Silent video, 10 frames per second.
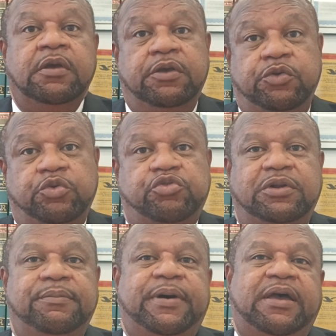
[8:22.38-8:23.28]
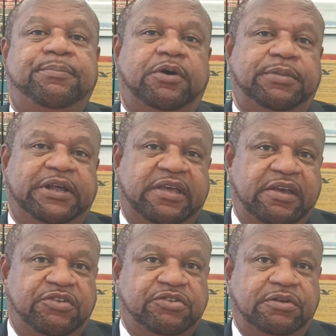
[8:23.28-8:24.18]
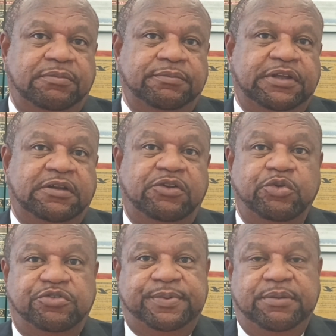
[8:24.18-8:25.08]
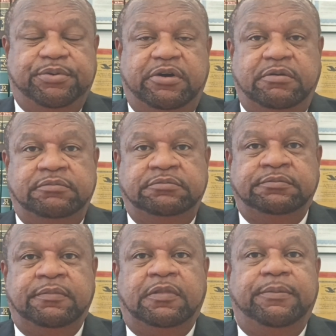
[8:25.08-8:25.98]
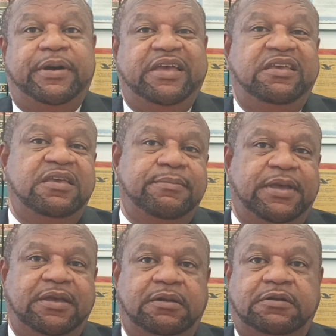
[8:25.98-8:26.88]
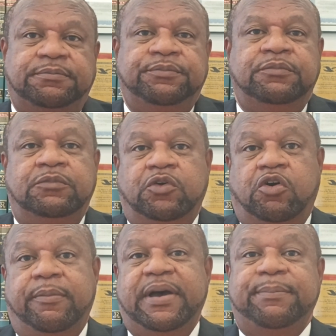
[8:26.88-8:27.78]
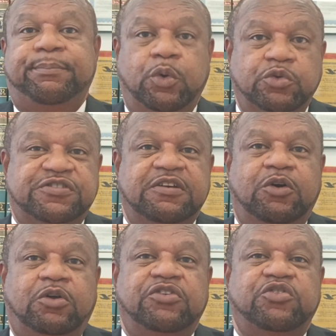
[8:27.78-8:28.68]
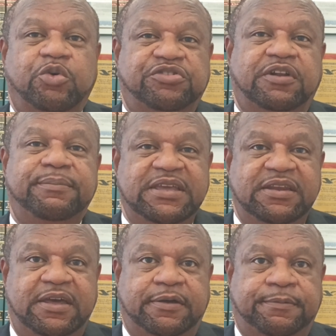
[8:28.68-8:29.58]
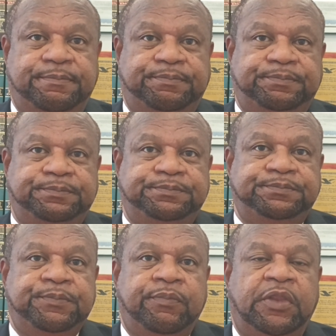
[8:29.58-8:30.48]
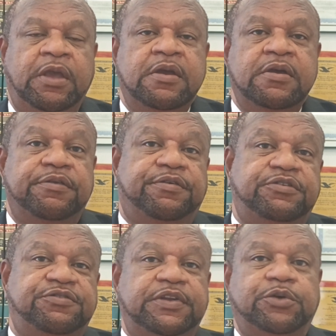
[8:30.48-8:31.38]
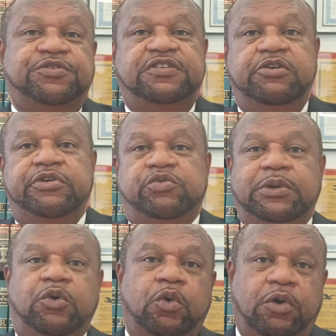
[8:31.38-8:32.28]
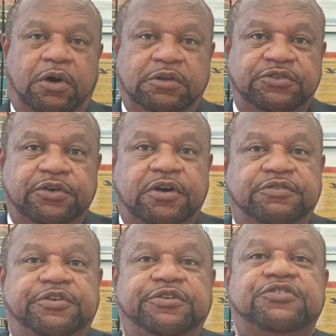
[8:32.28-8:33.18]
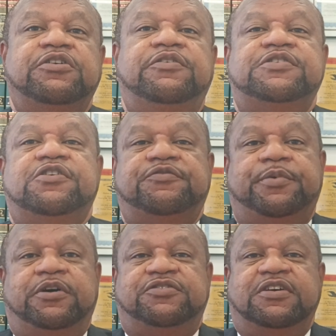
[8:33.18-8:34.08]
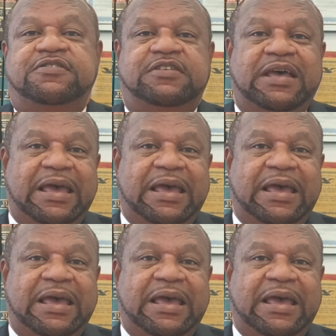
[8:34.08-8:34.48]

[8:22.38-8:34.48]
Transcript: usually by publication in a newspaper, by email, or by posting on social media. This video series will go on to cover service of process